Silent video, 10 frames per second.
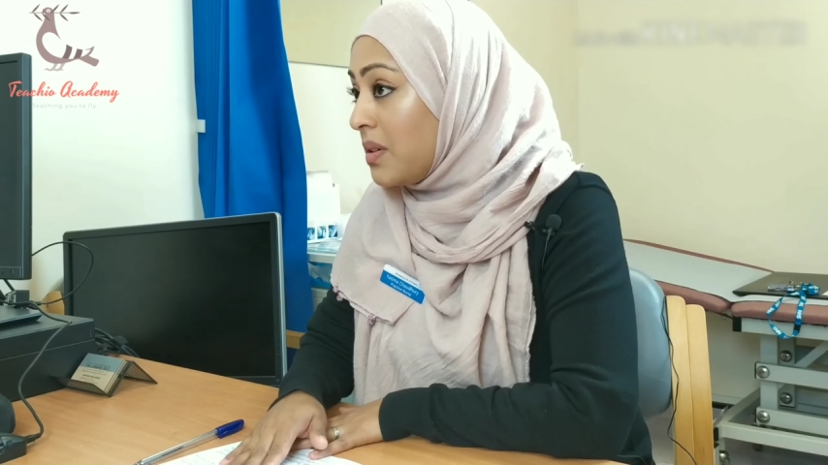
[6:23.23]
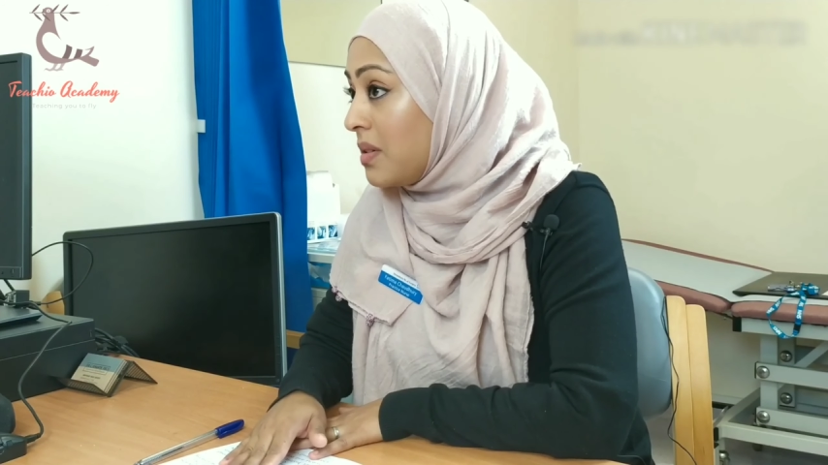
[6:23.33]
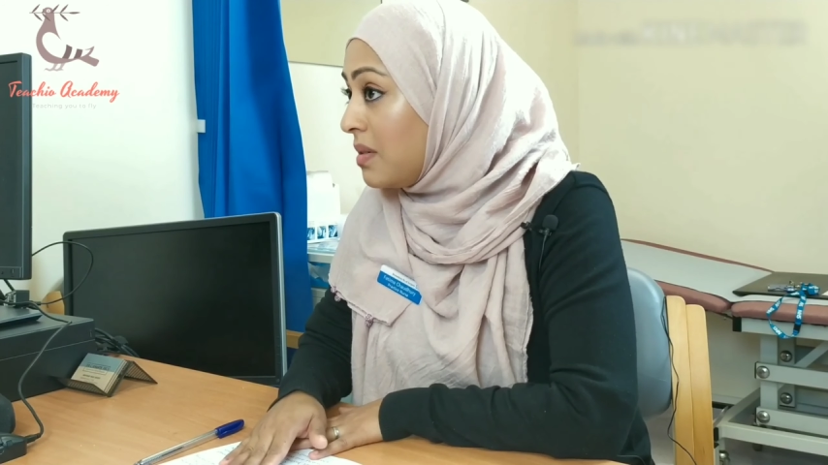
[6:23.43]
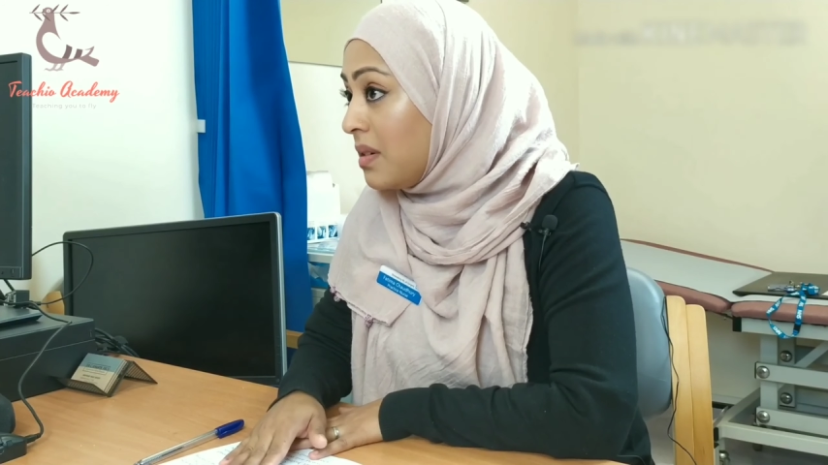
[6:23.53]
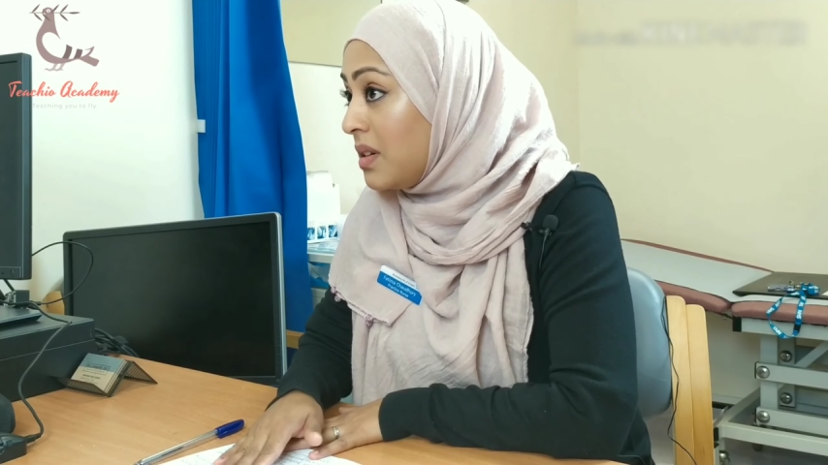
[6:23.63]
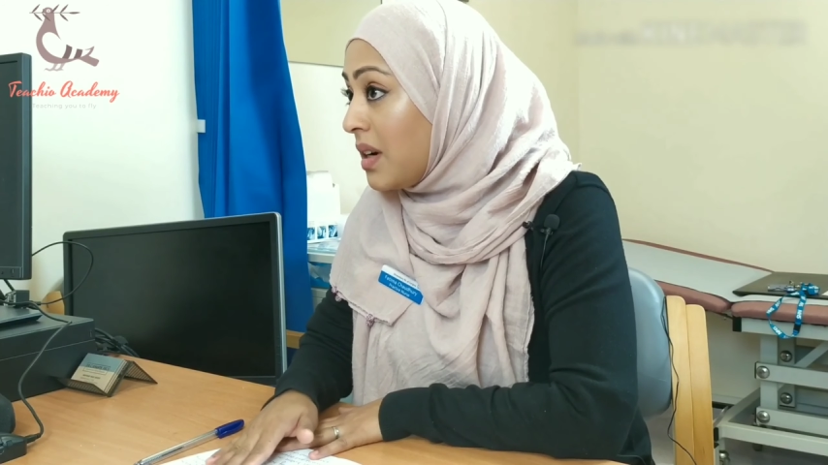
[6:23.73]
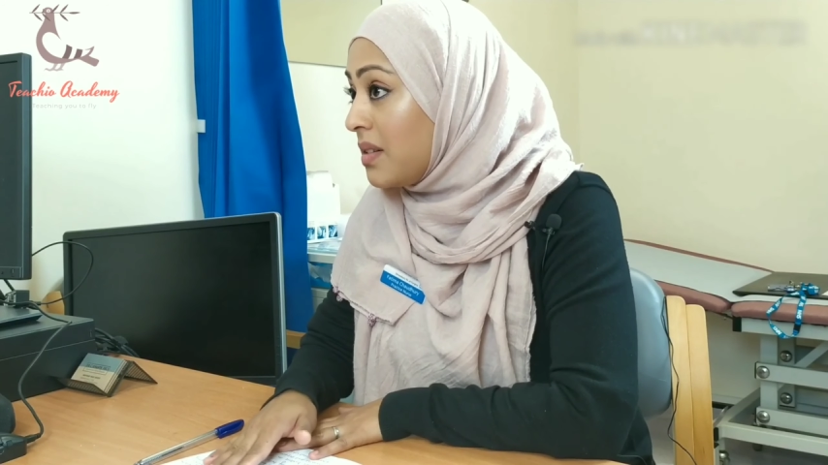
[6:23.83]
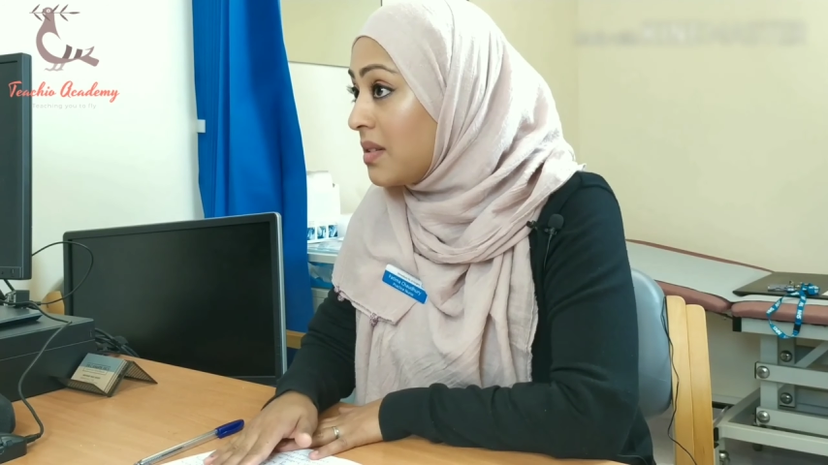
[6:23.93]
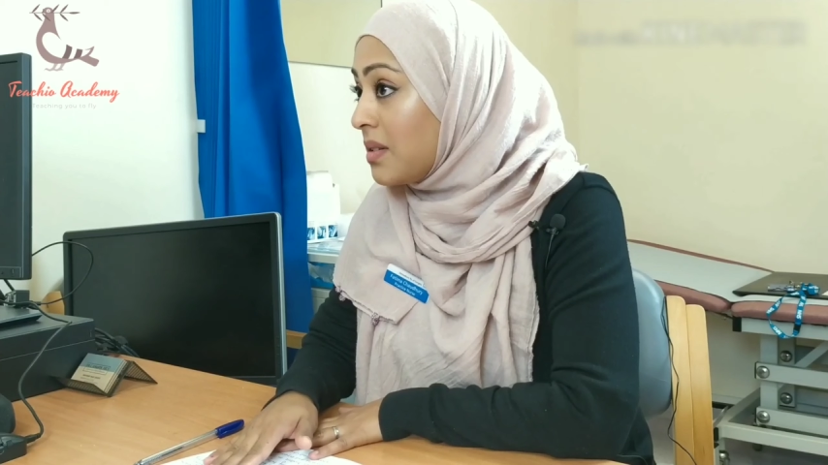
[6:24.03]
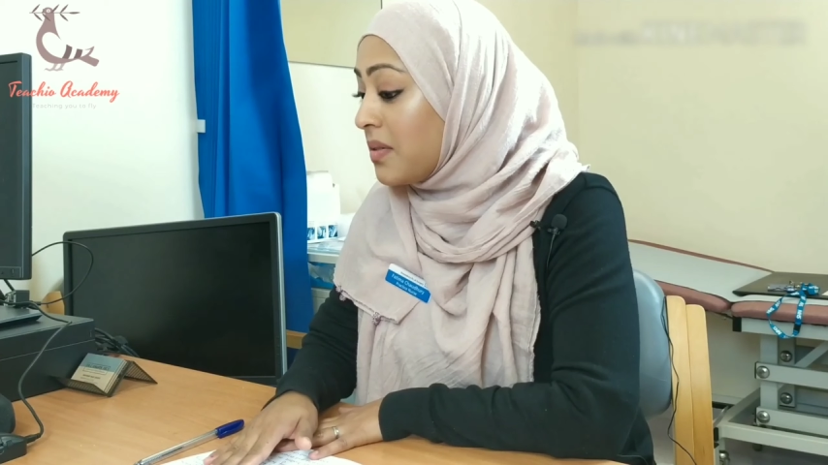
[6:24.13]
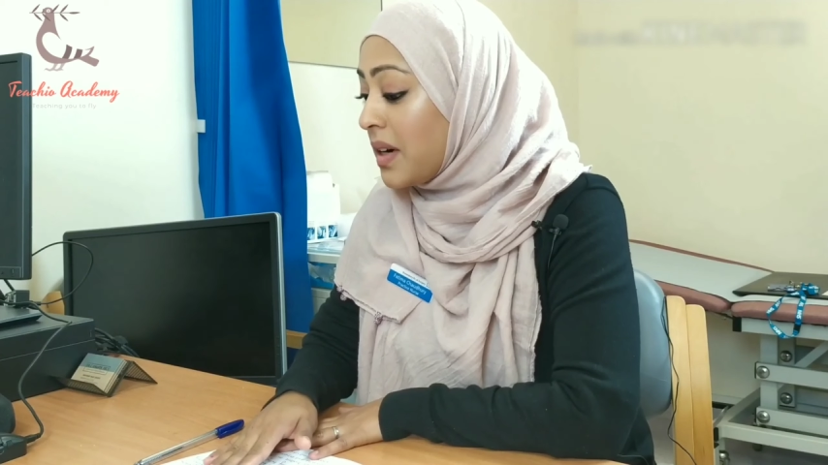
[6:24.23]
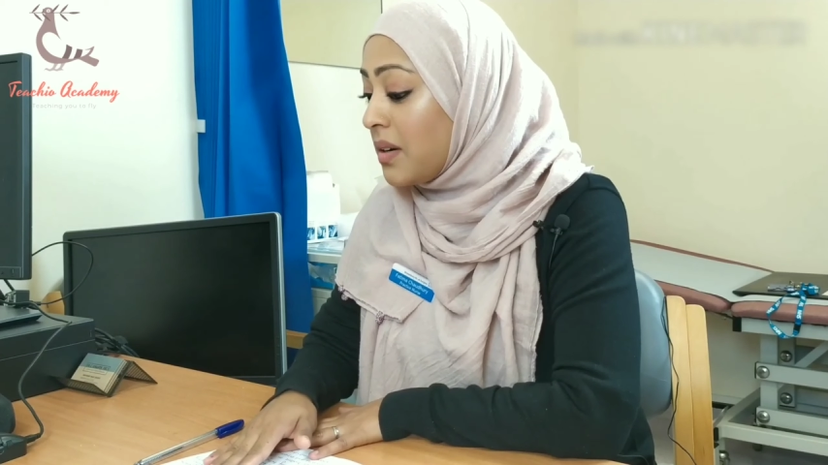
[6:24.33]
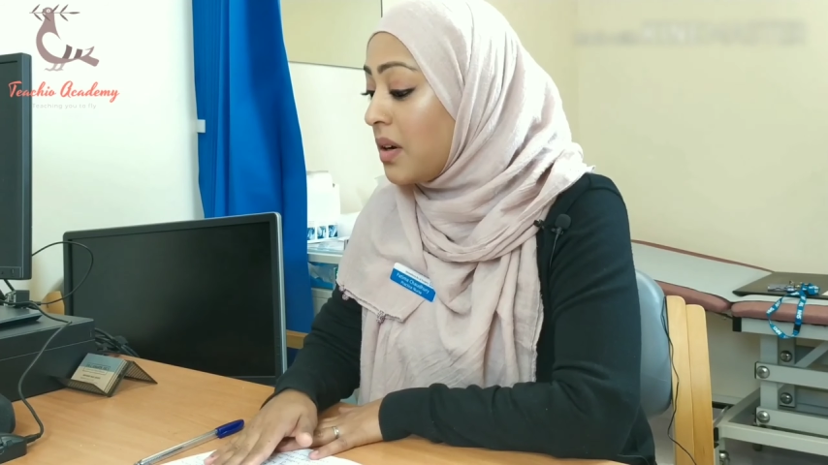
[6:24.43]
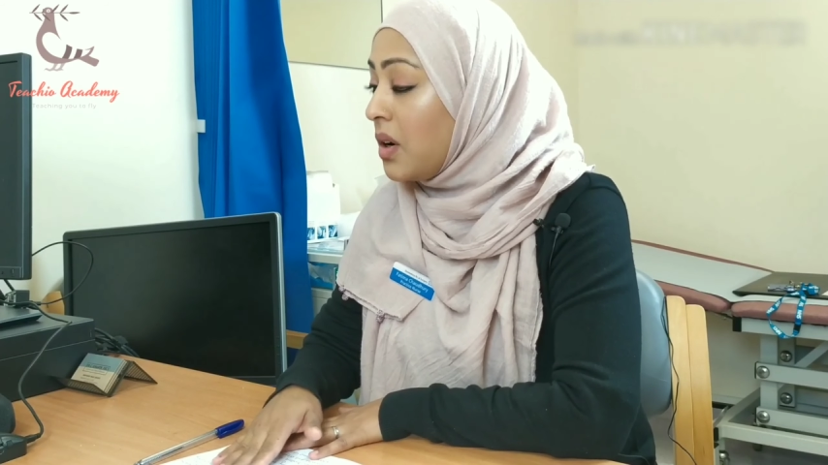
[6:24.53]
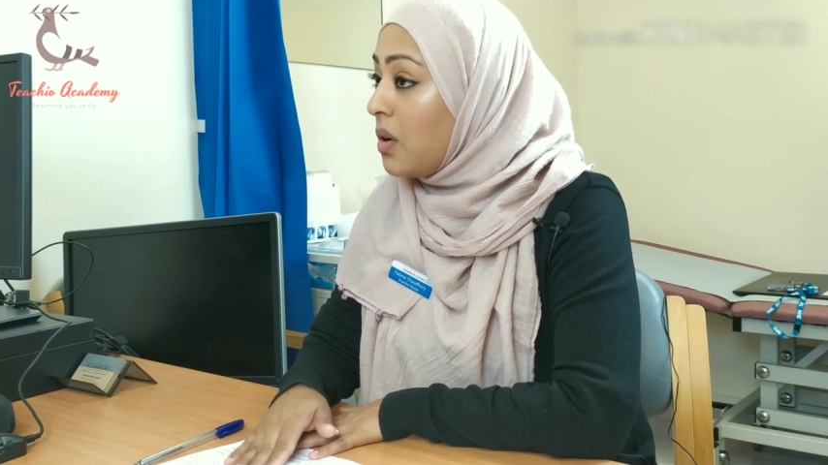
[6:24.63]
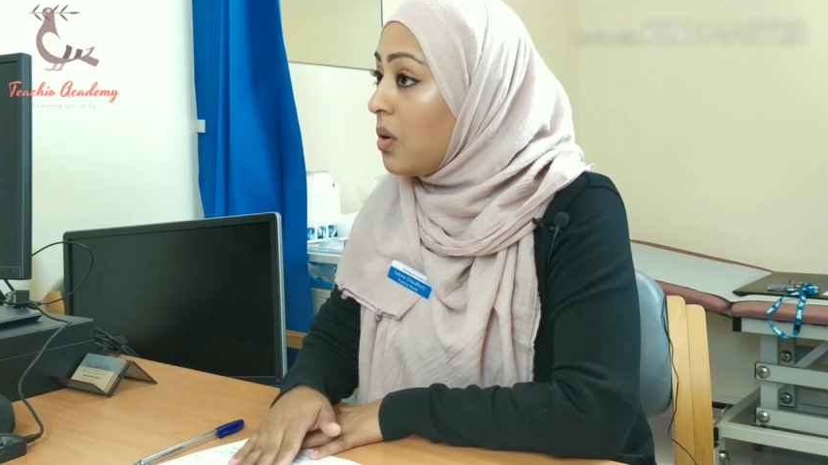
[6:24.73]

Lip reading: of dance around.